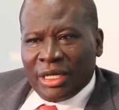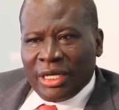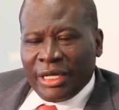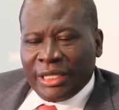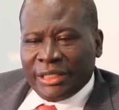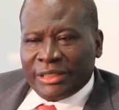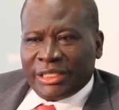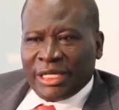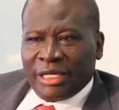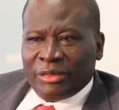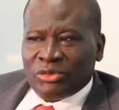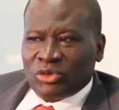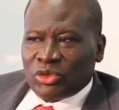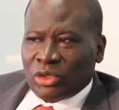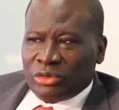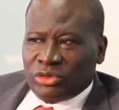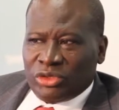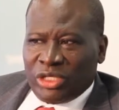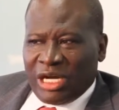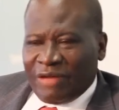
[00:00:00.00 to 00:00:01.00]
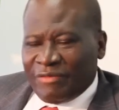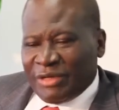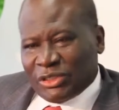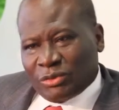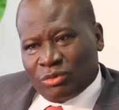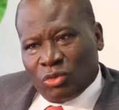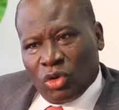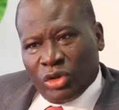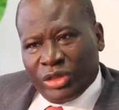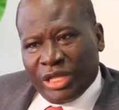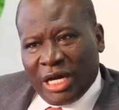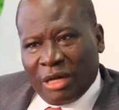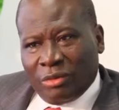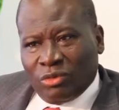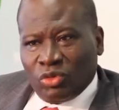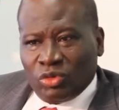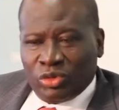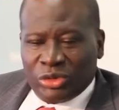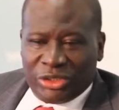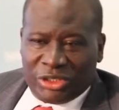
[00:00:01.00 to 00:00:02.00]
in terms of, they have a small
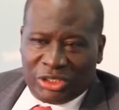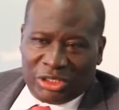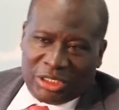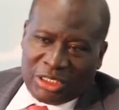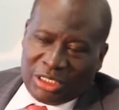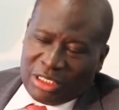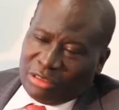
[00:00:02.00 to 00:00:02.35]
dam, which